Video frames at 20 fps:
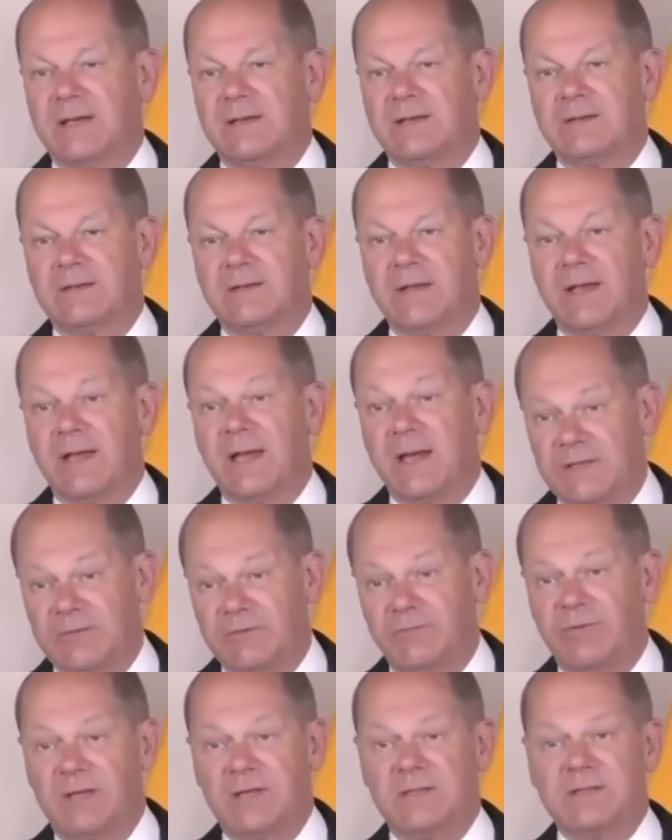and air
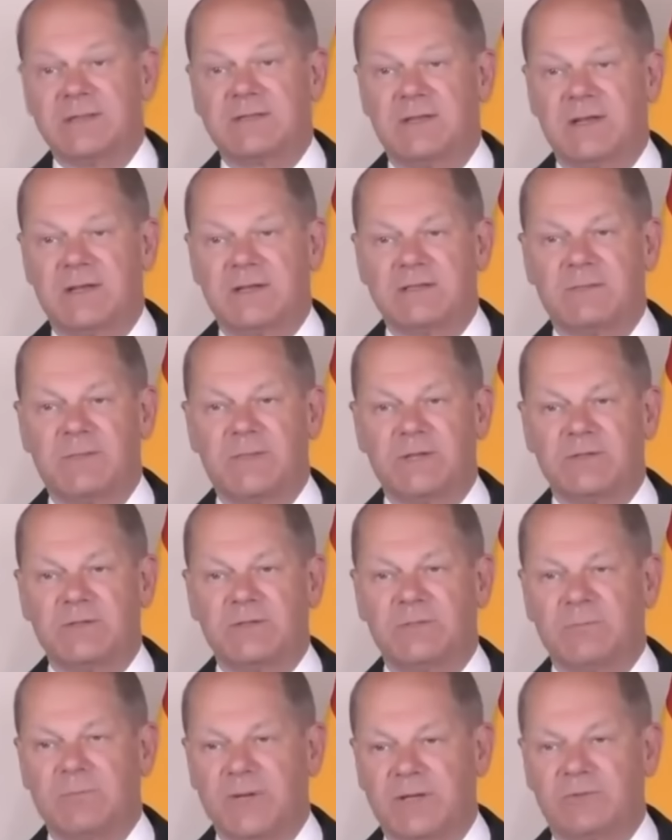defense, and
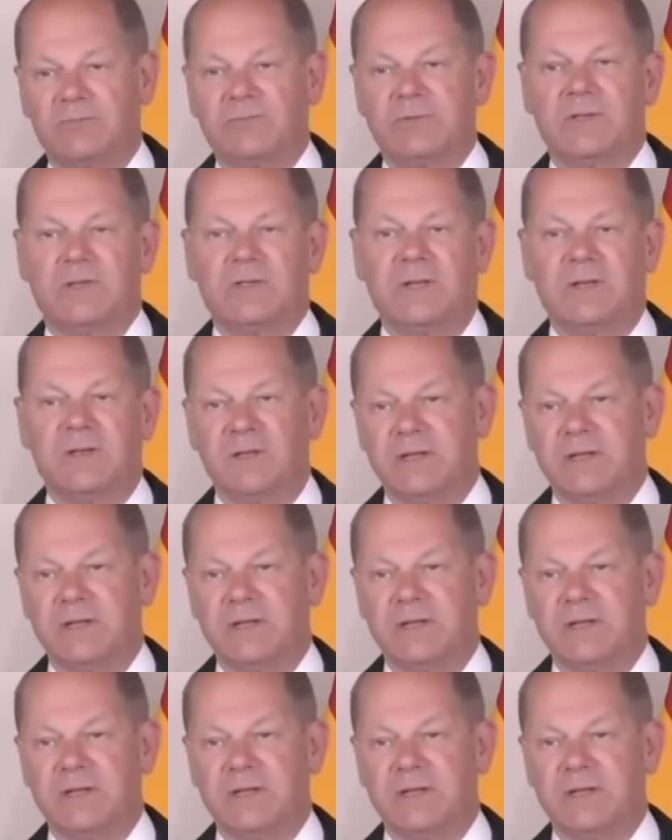especially Patriot